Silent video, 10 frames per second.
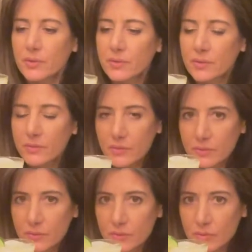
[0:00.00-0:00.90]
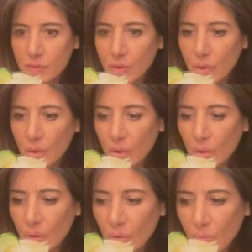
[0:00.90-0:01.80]

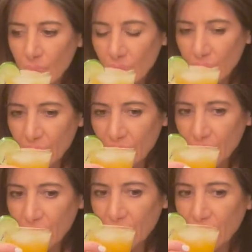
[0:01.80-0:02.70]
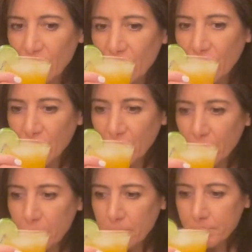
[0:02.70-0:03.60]

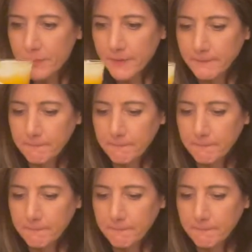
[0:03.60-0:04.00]
Nothing is said.